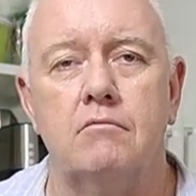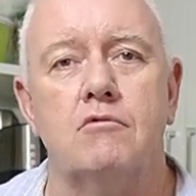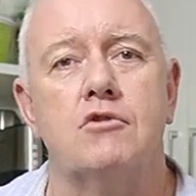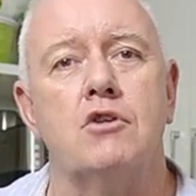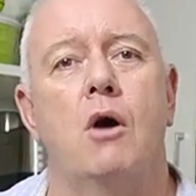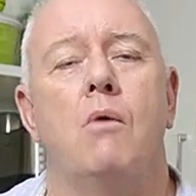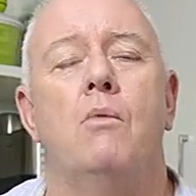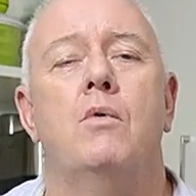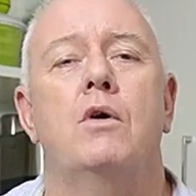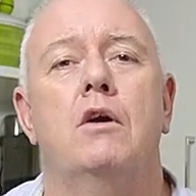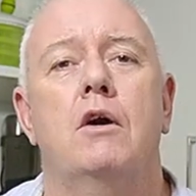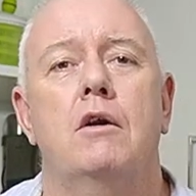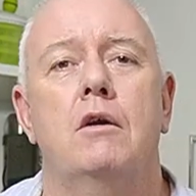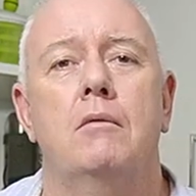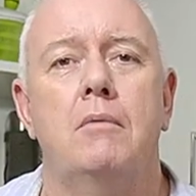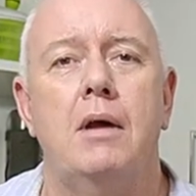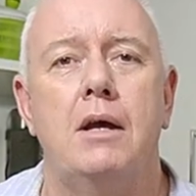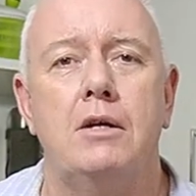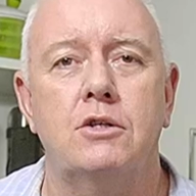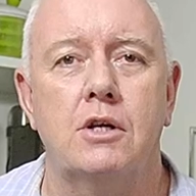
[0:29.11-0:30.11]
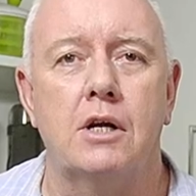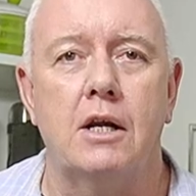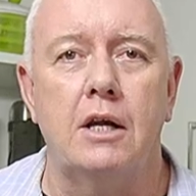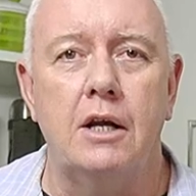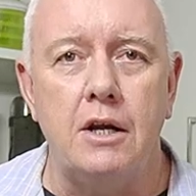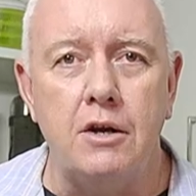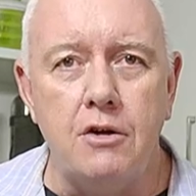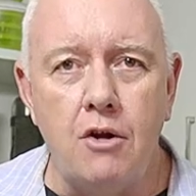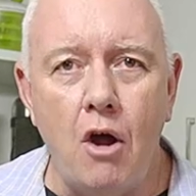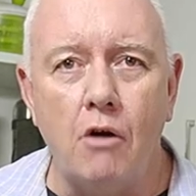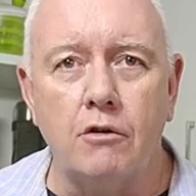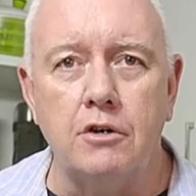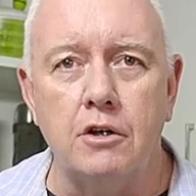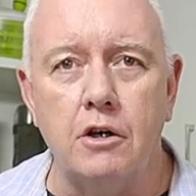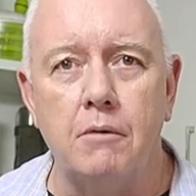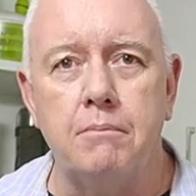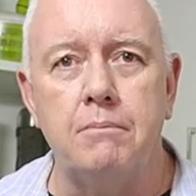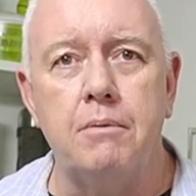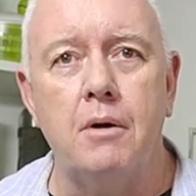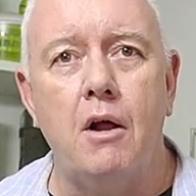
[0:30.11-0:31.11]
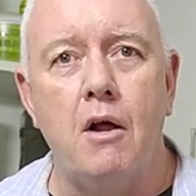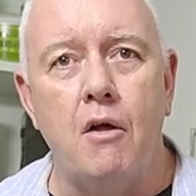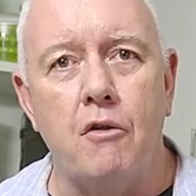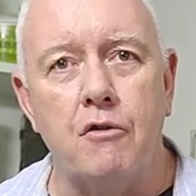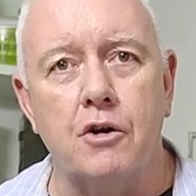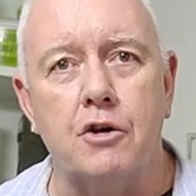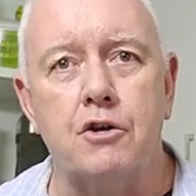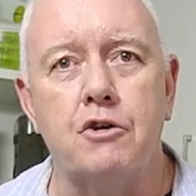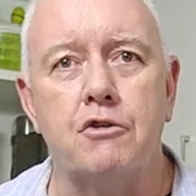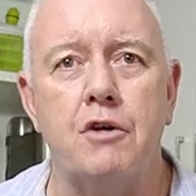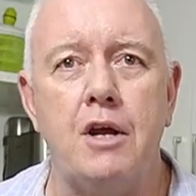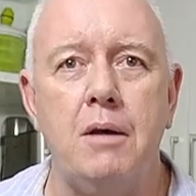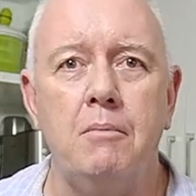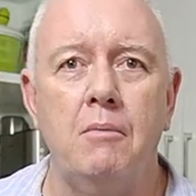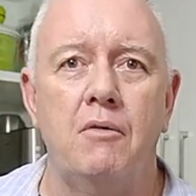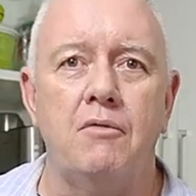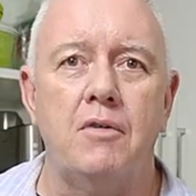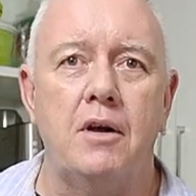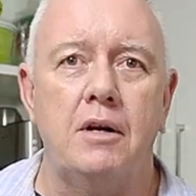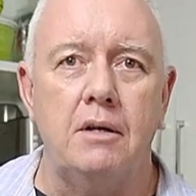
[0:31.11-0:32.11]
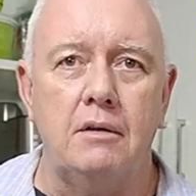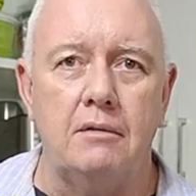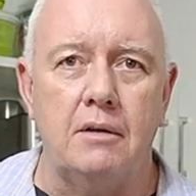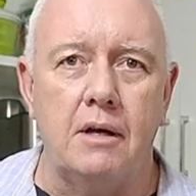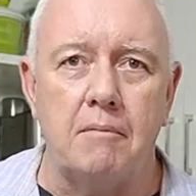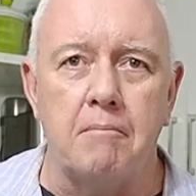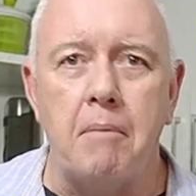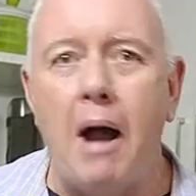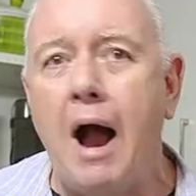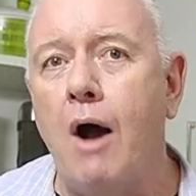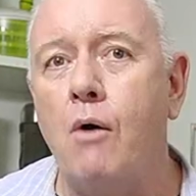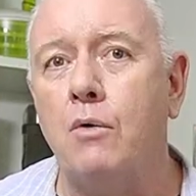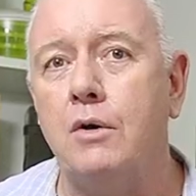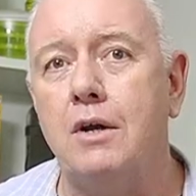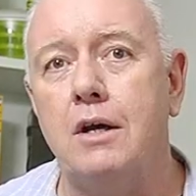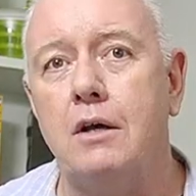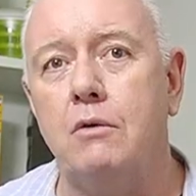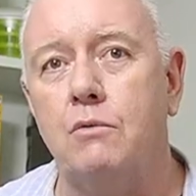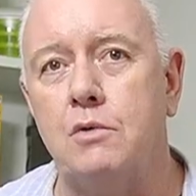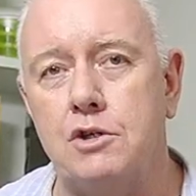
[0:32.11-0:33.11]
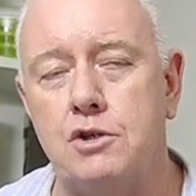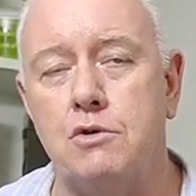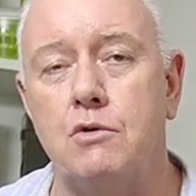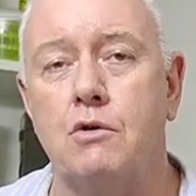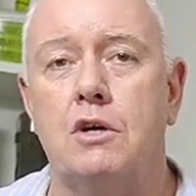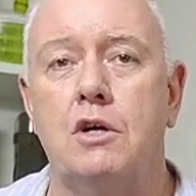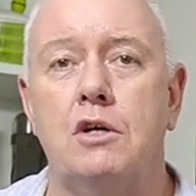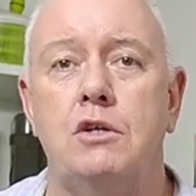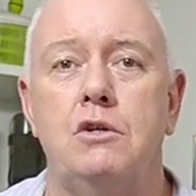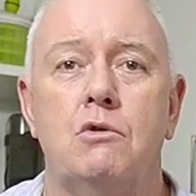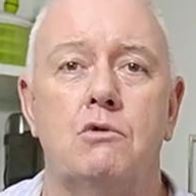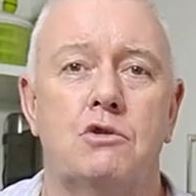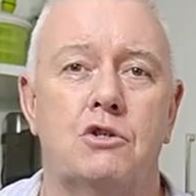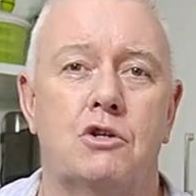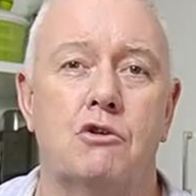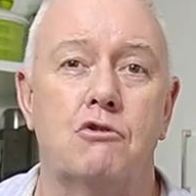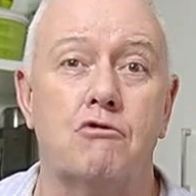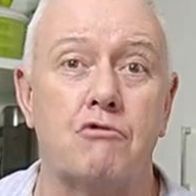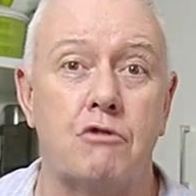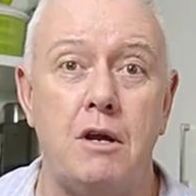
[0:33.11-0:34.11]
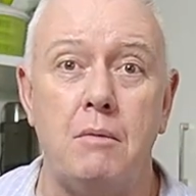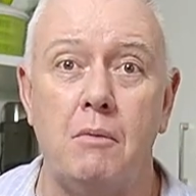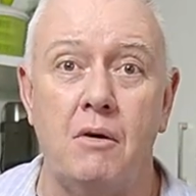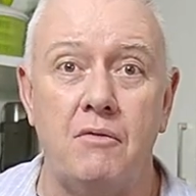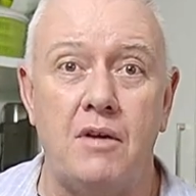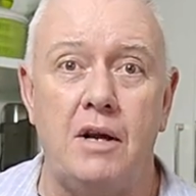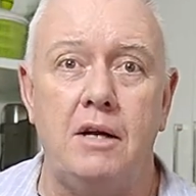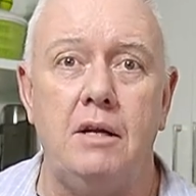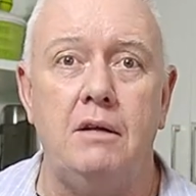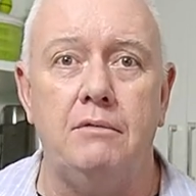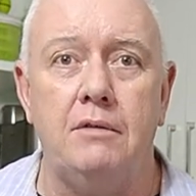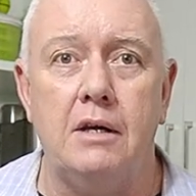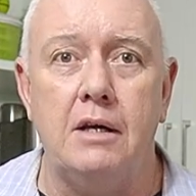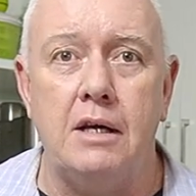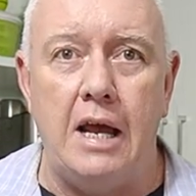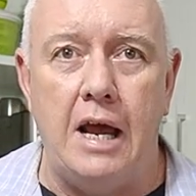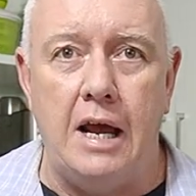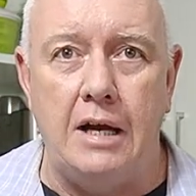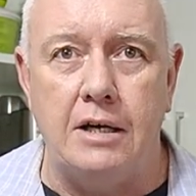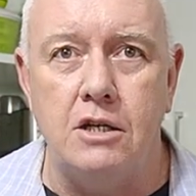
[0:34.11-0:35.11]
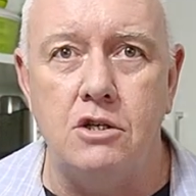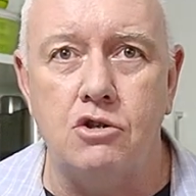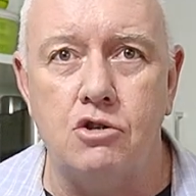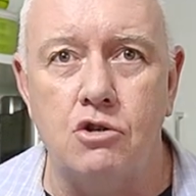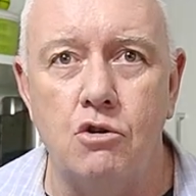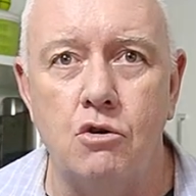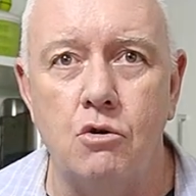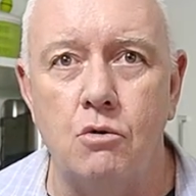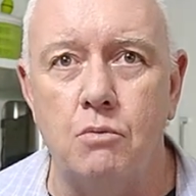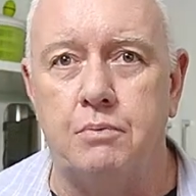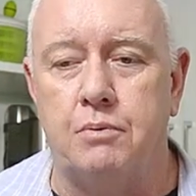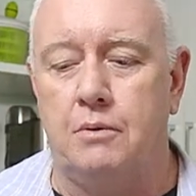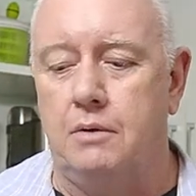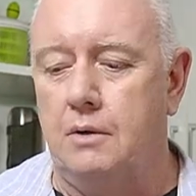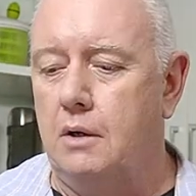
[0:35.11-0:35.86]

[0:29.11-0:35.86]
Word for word: So we're going to basically knock up the cream of anything powder, which you can use to cream of anything, any soup.